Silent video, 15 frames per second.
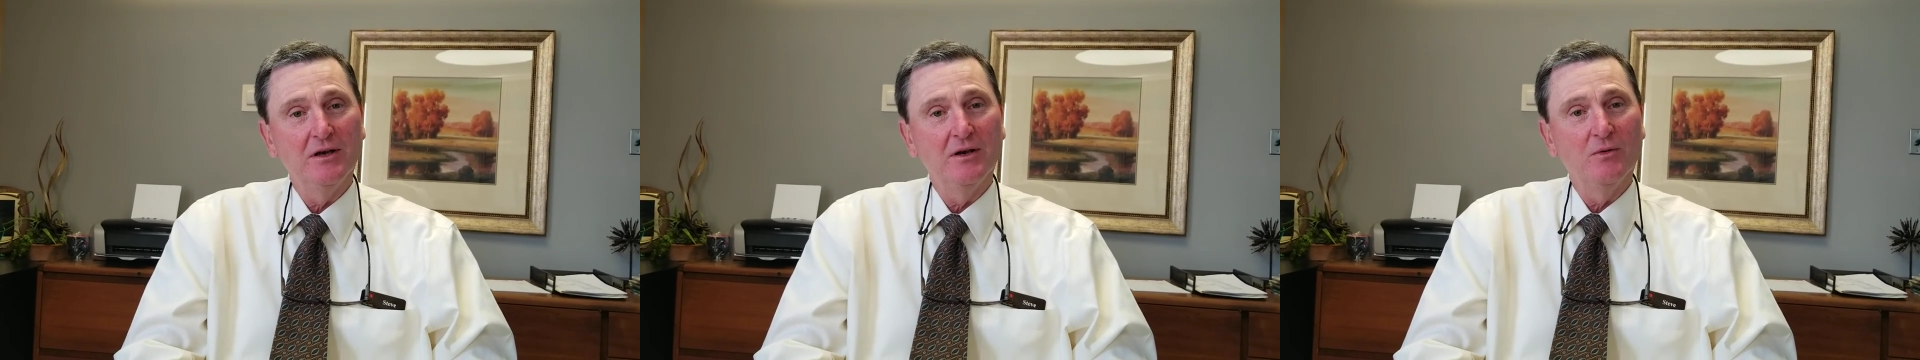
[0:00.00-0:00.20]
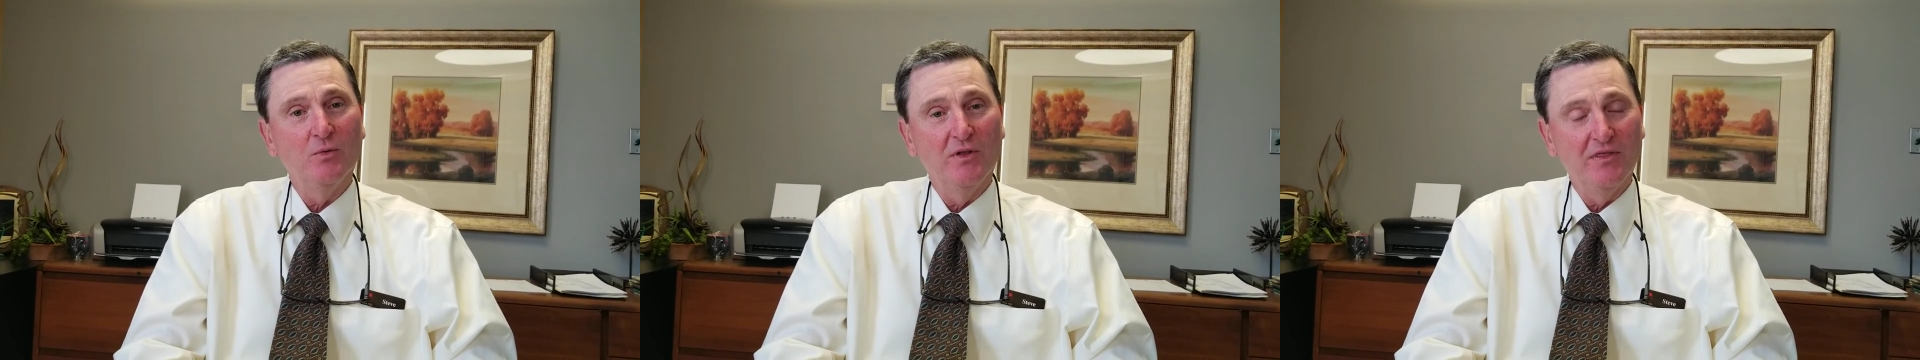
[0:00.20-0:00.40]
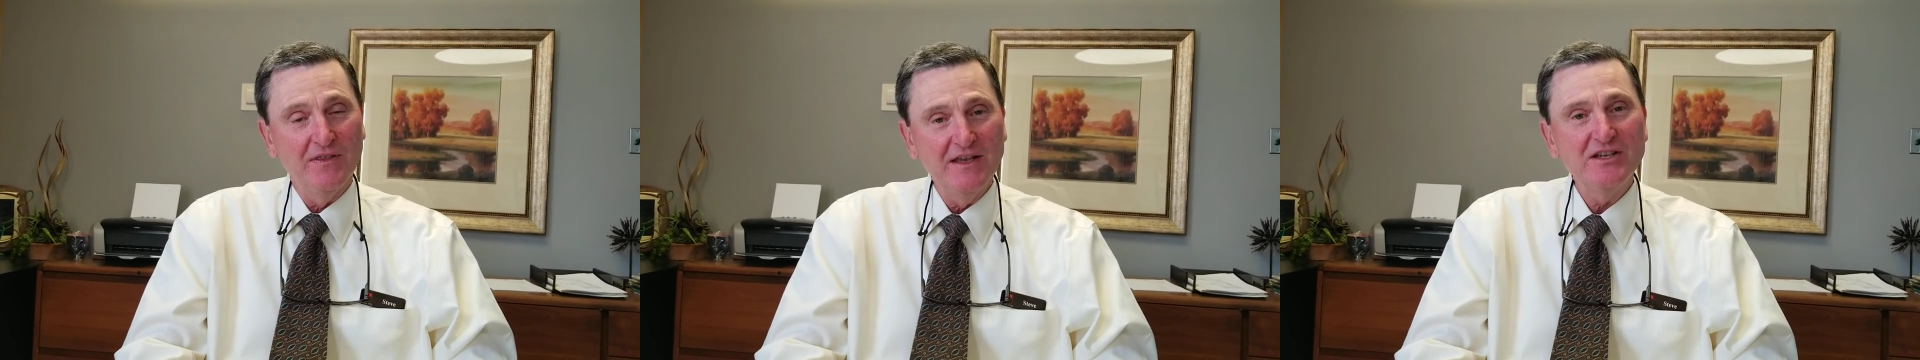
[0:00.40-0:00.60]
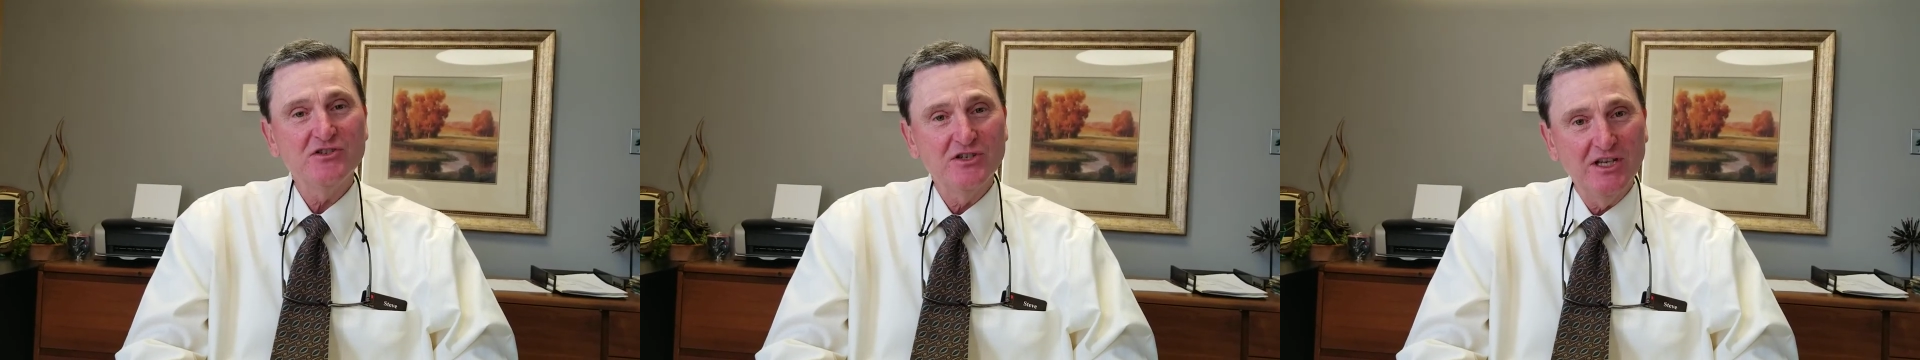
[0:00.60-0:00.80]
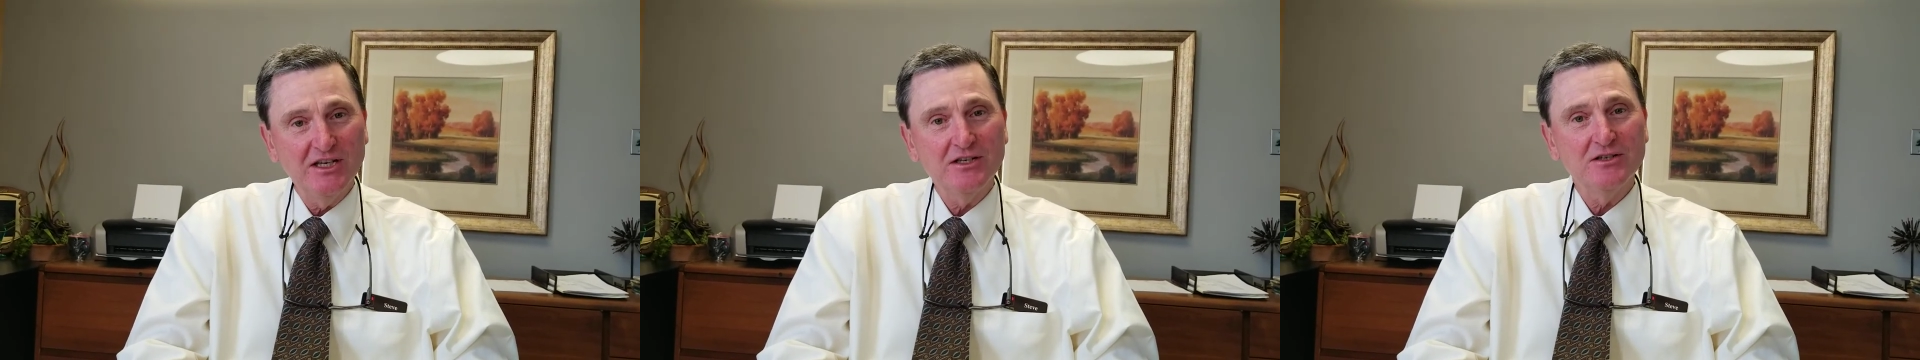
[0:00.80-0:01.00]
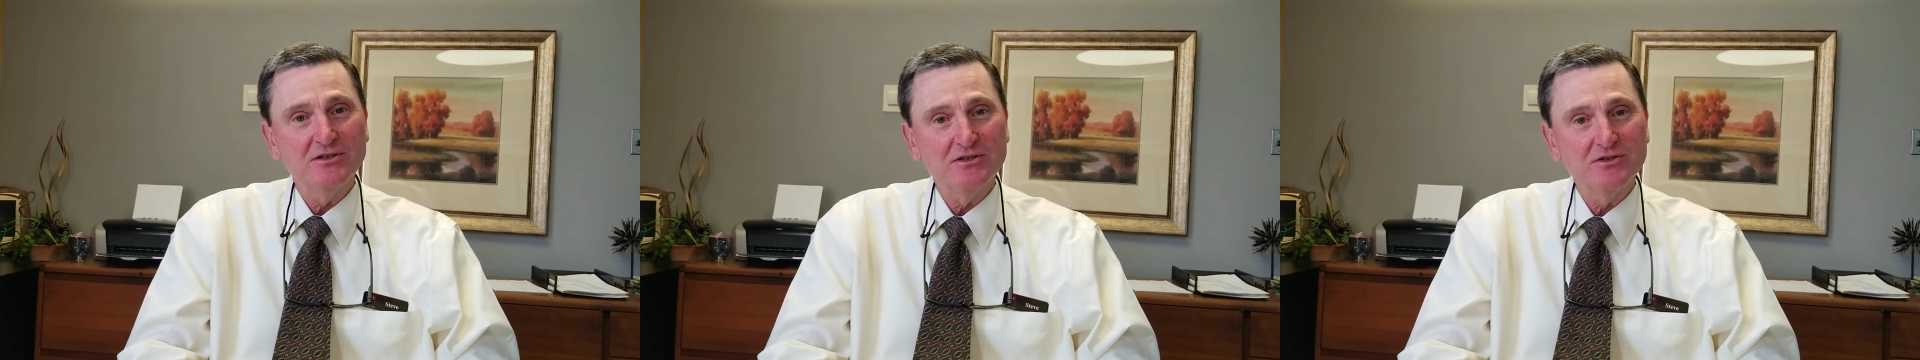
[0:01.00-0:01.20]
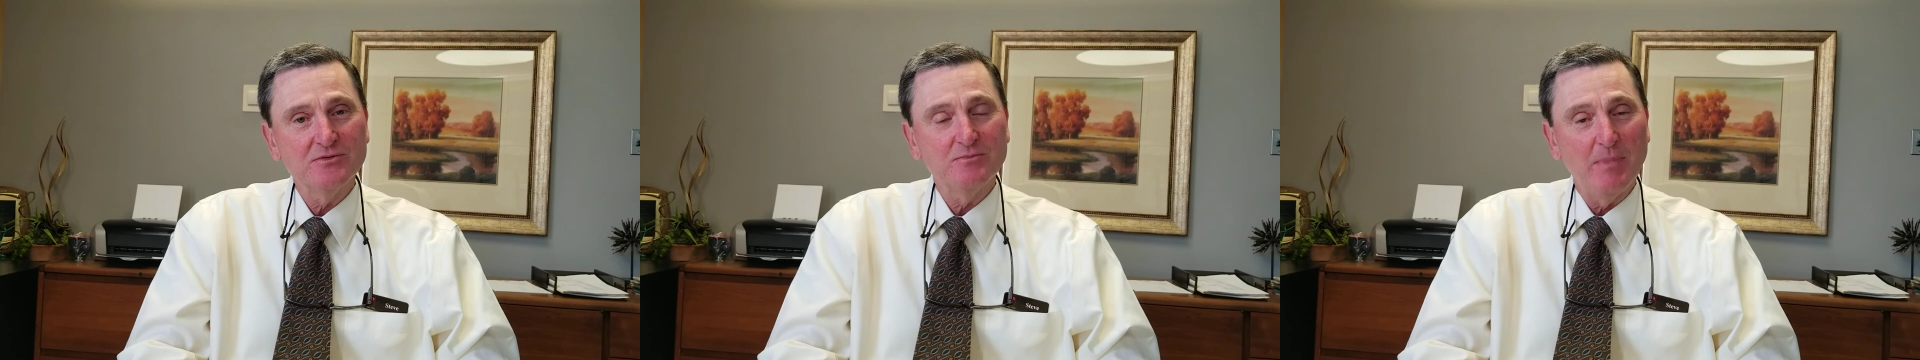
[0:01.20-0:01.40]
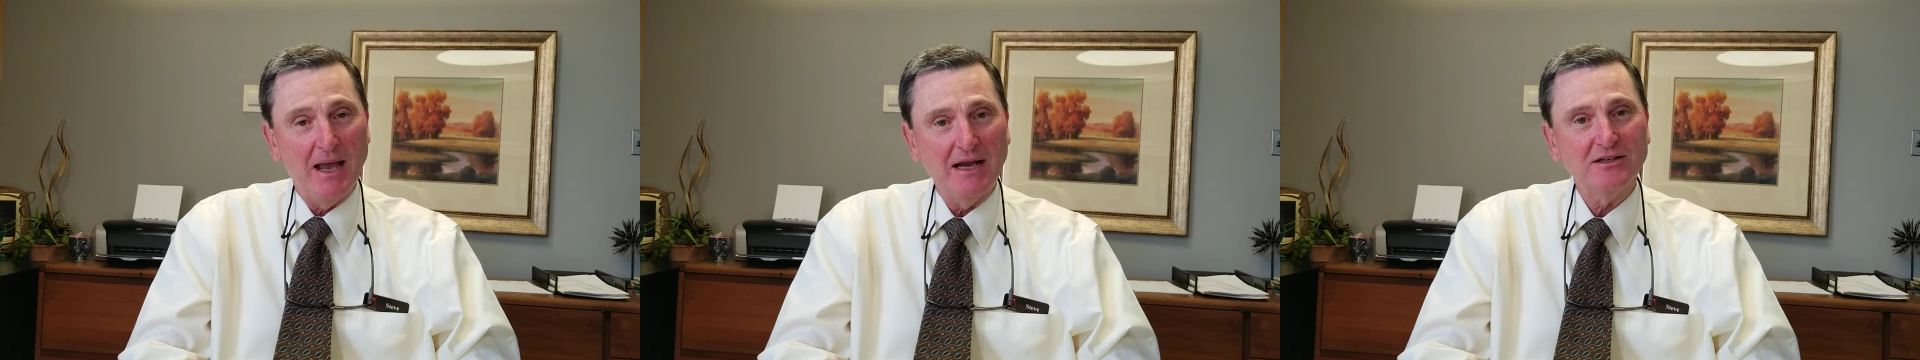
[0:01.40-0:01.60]
when things get
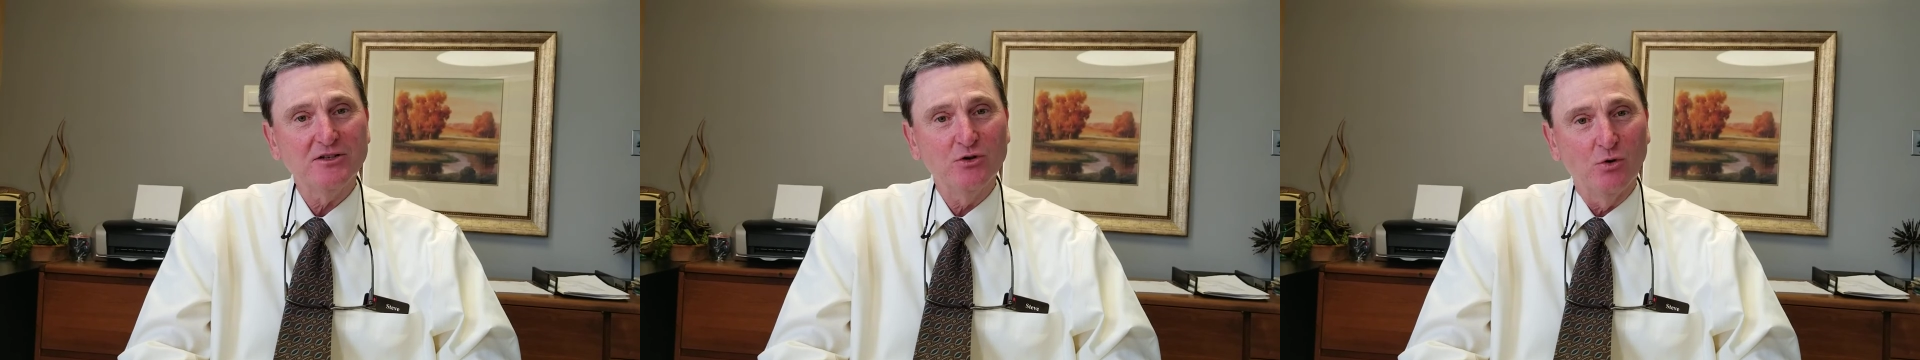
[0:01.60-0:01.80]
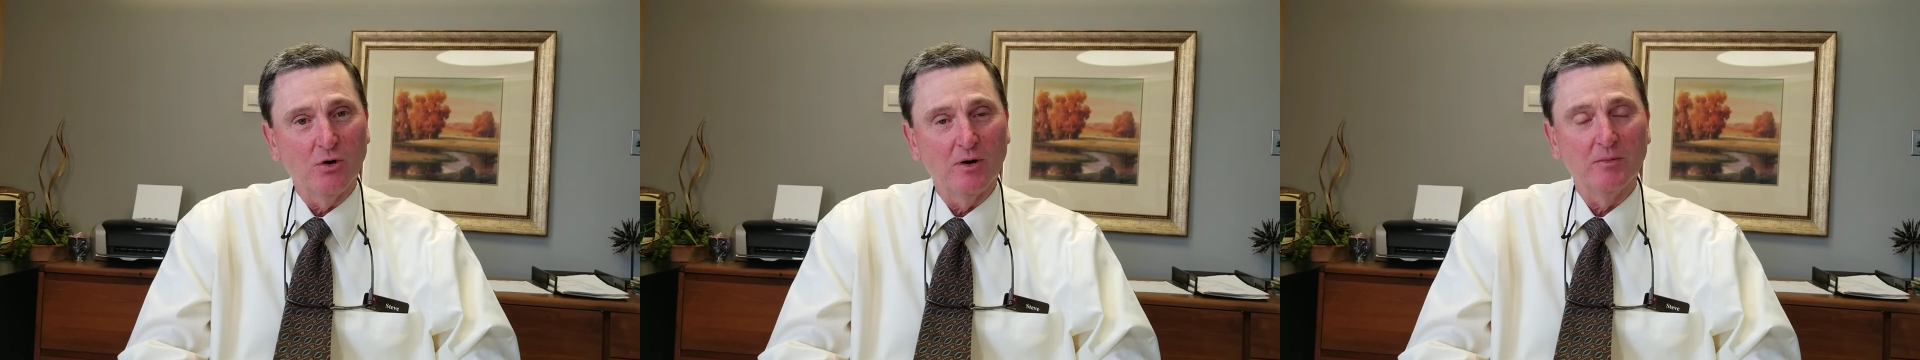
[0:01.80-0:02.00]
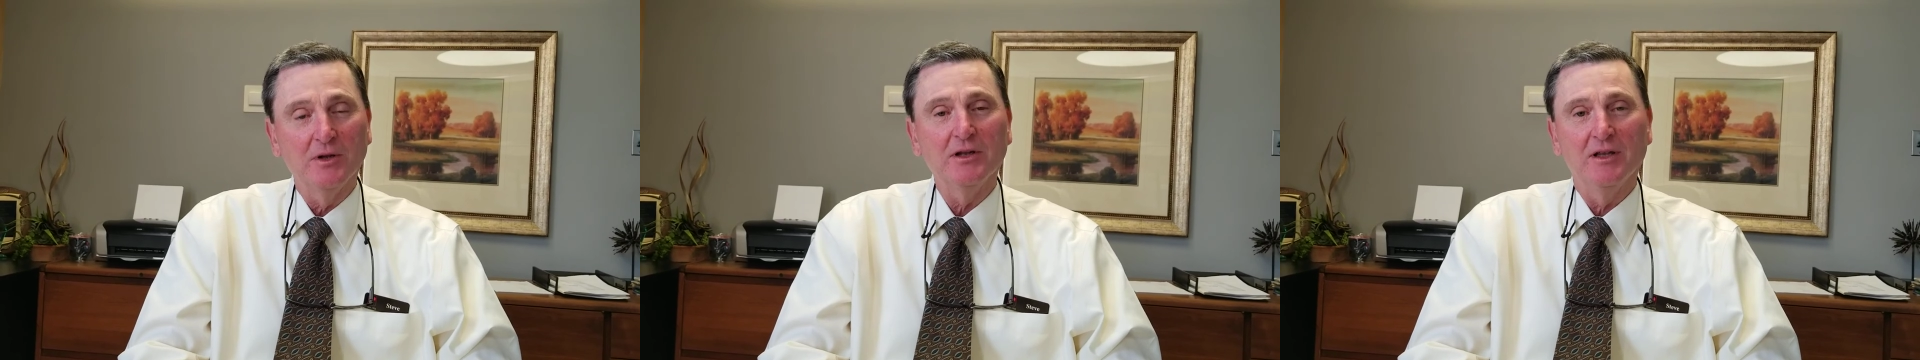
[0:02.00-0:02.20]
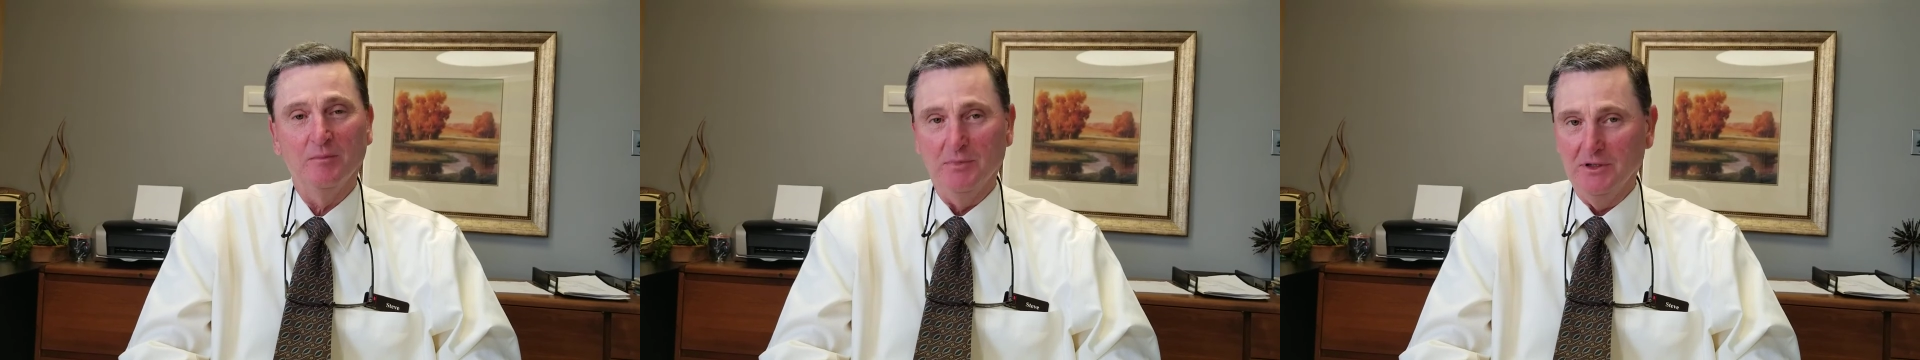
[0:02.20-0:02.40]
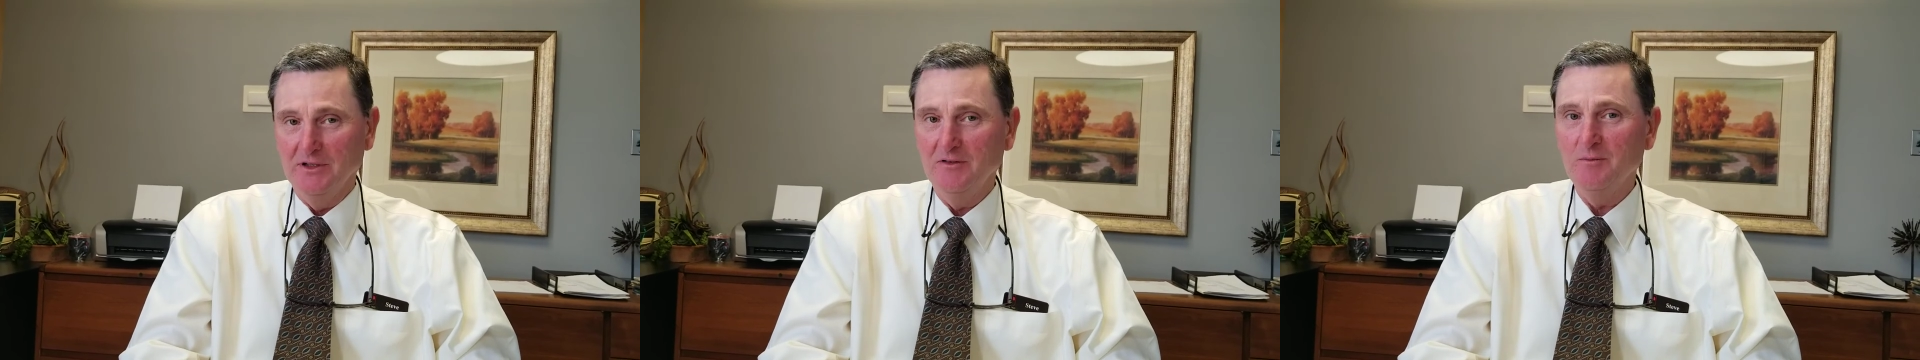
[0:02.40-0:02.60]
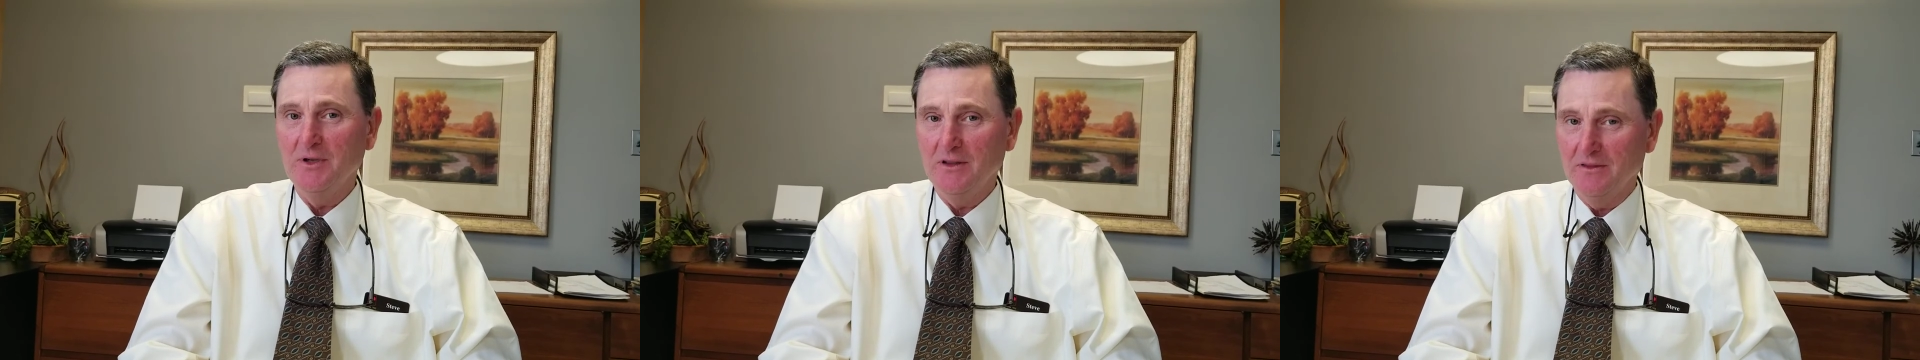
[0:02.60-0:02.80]
back to normal, and believe me,